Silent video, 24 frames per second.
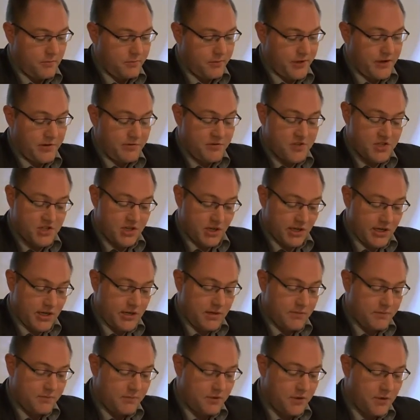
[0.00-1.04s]

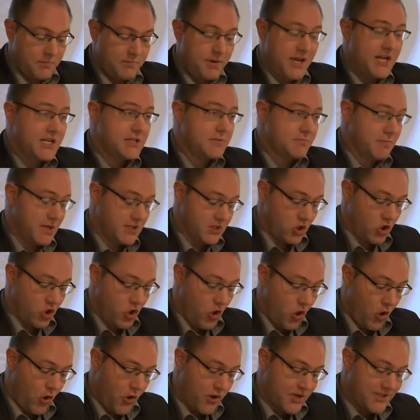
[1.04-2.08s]
Previously, the base metal
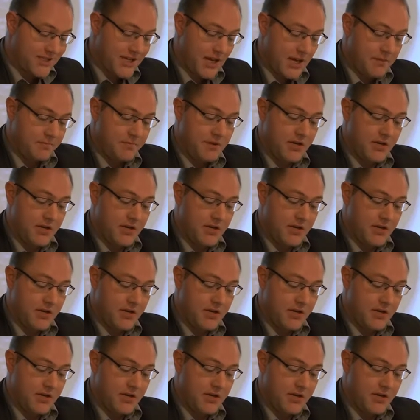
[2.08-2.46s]
coins had